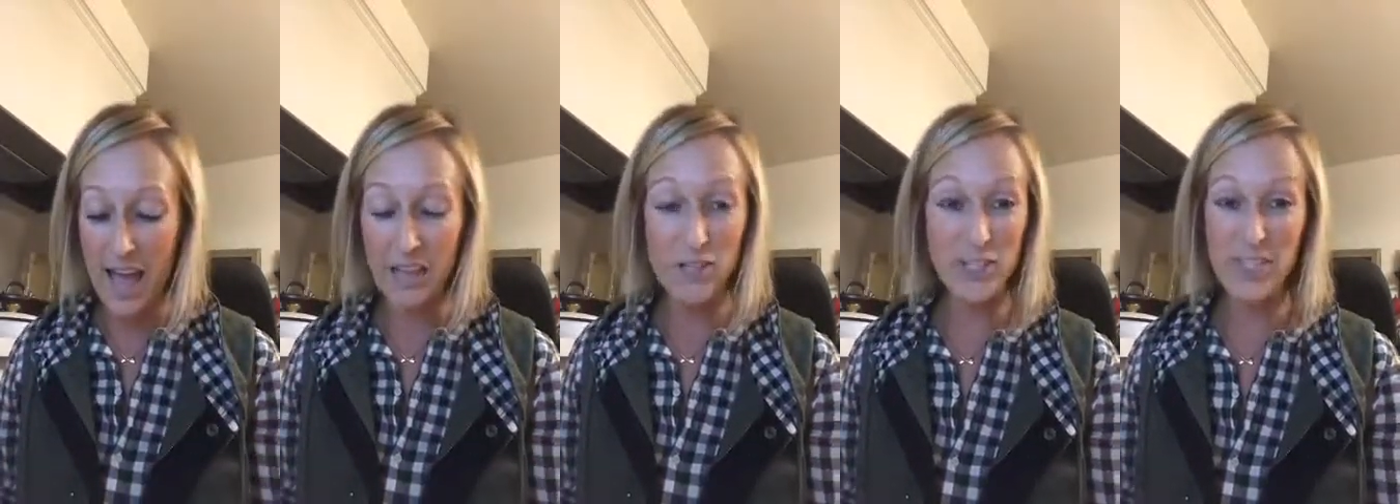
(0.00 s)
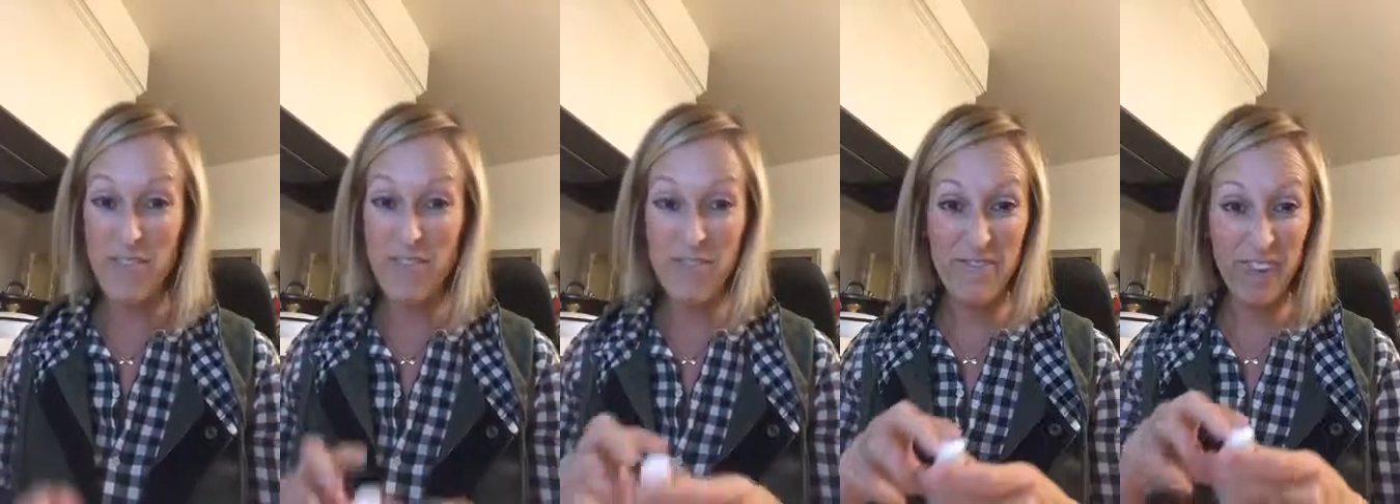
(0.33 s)
Just
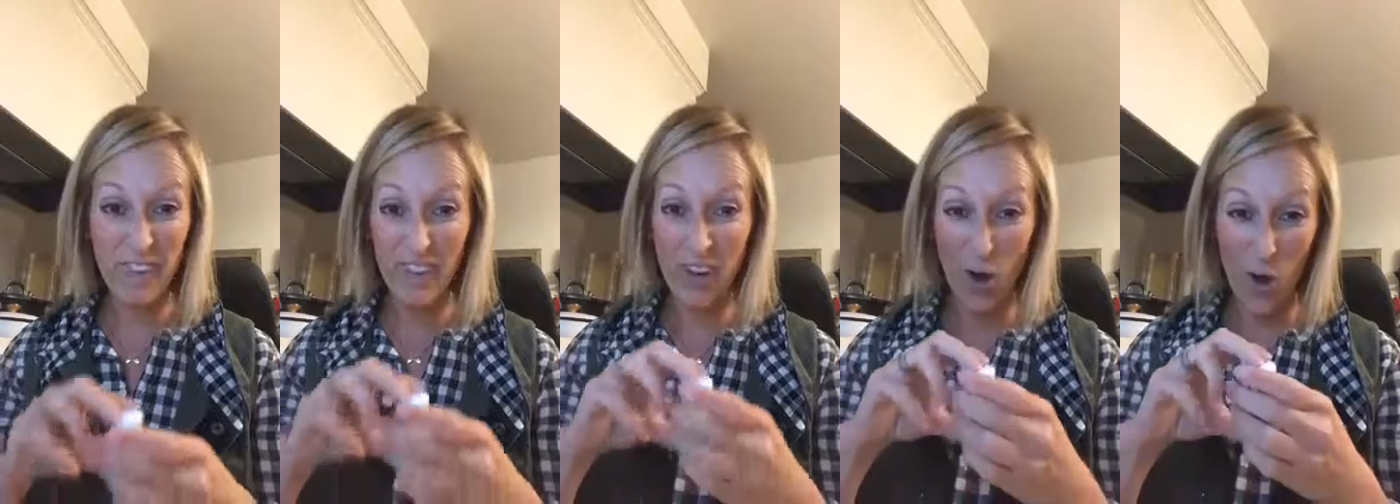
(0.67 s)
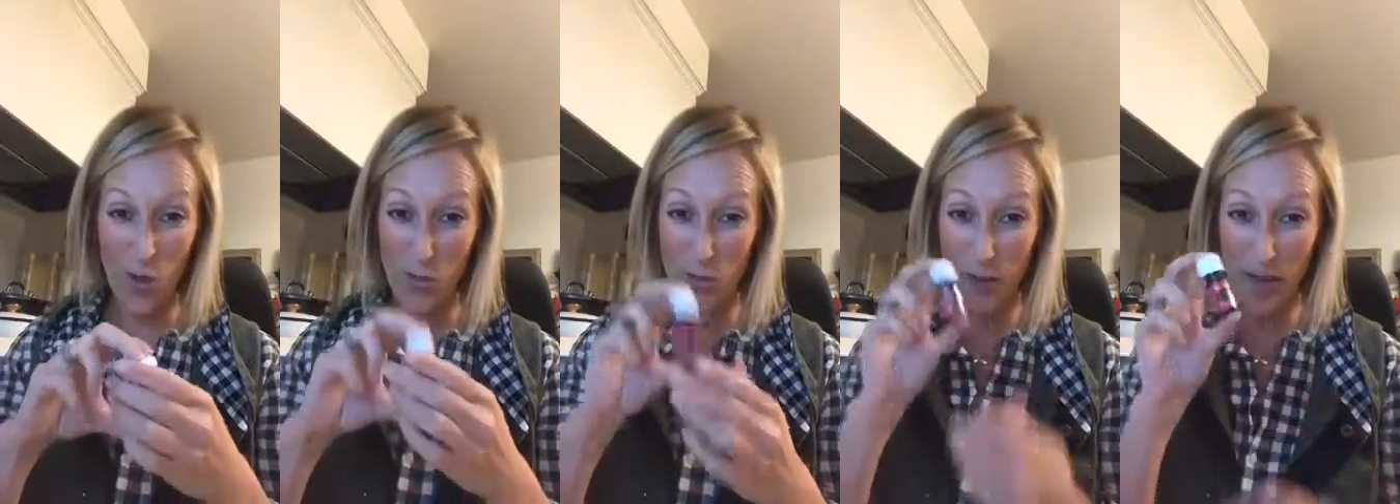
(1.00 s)
fill it
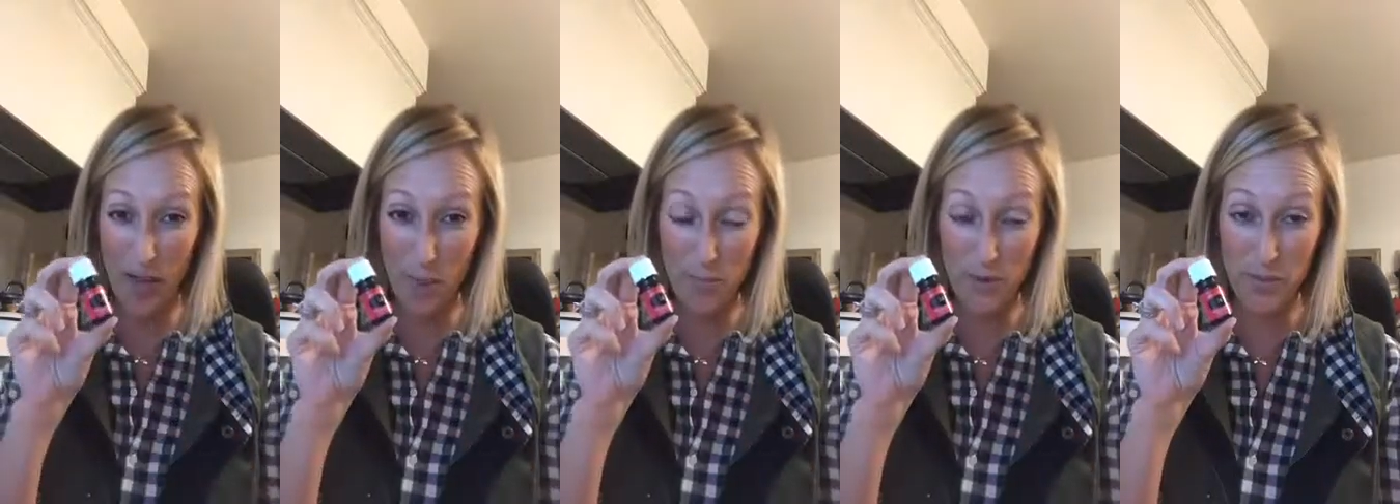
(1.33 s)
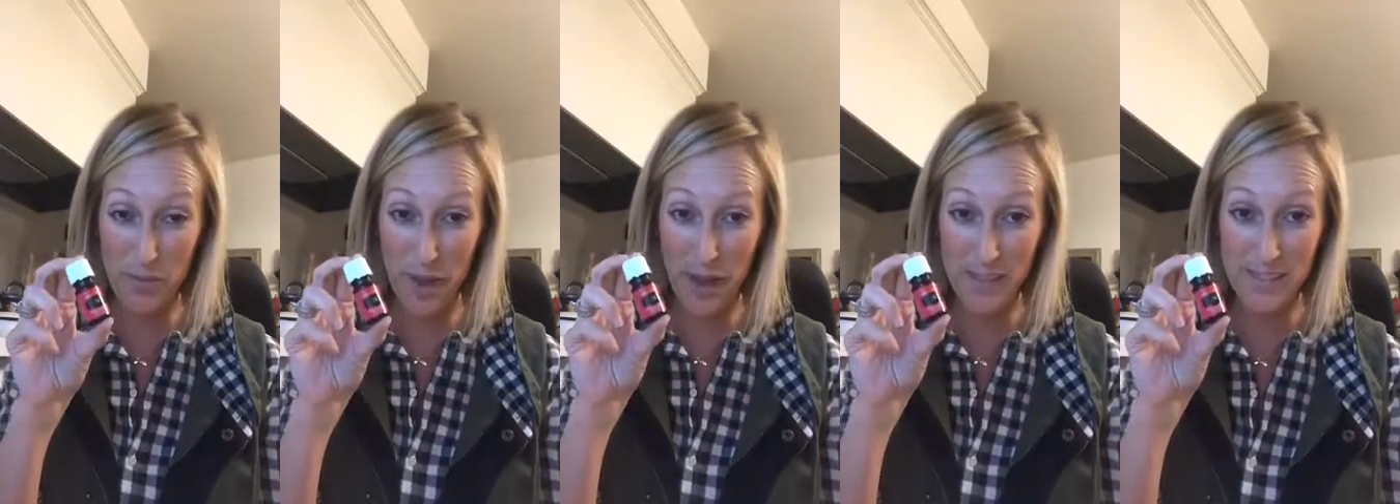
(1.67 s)
all the way up
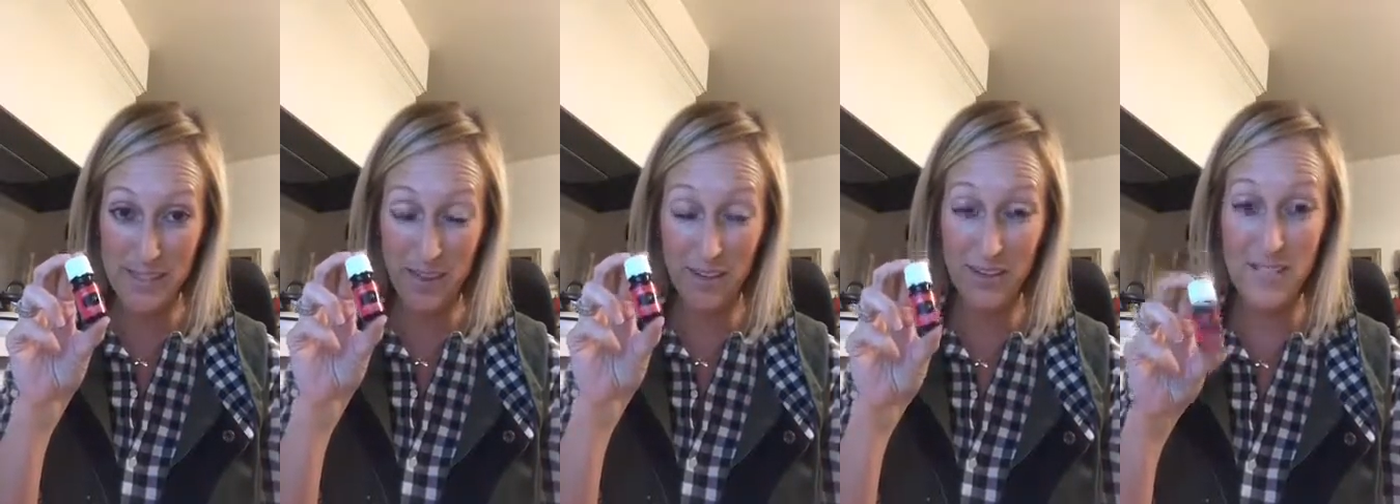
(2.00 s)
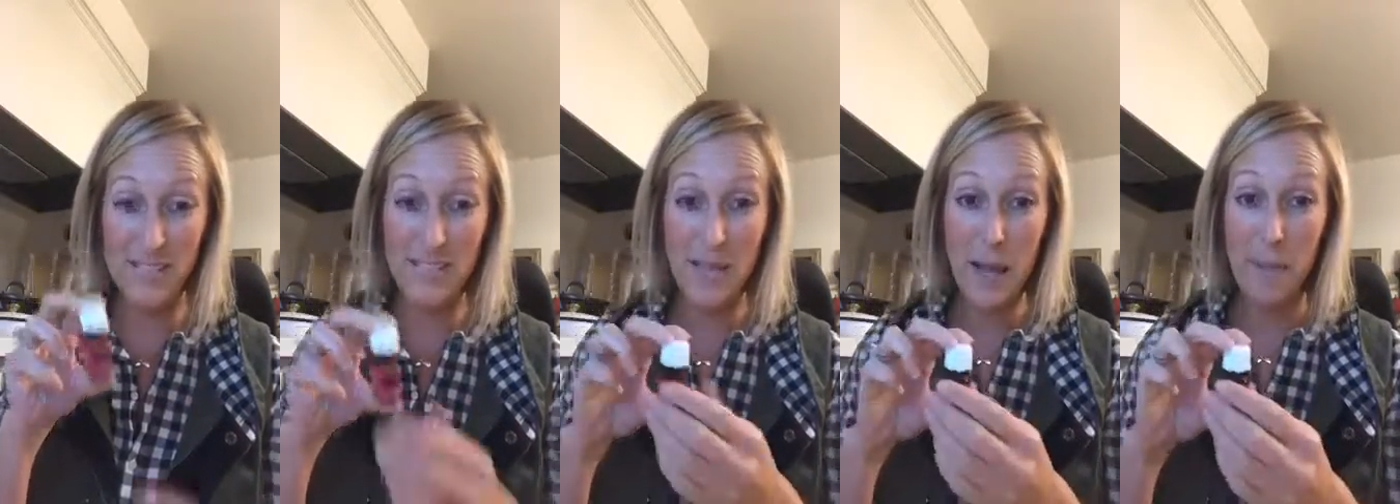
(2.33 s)
with bath
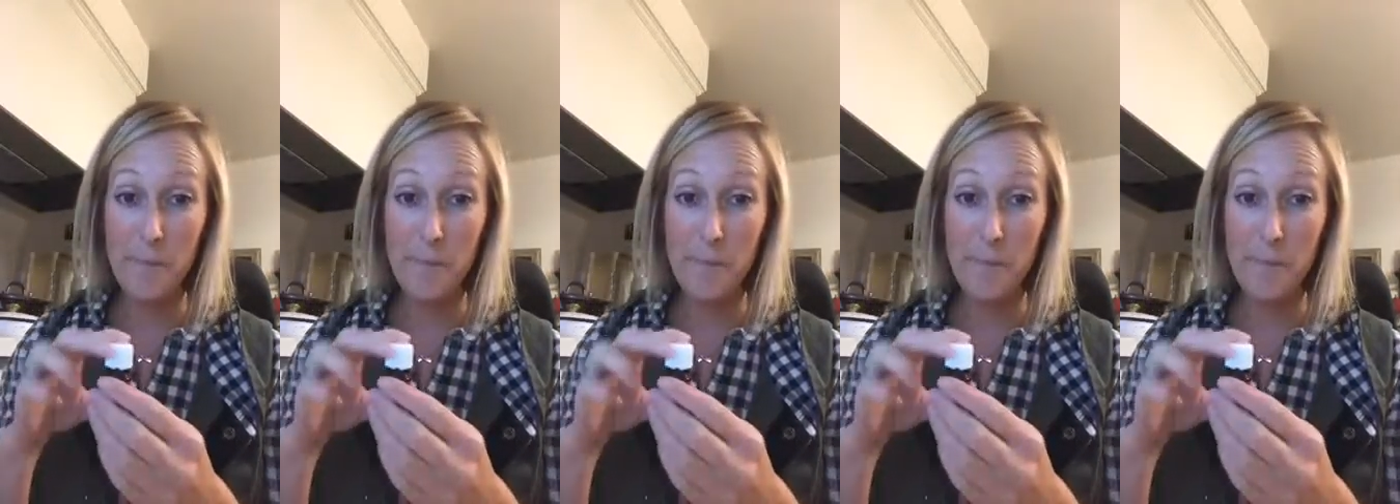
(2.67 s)
salts,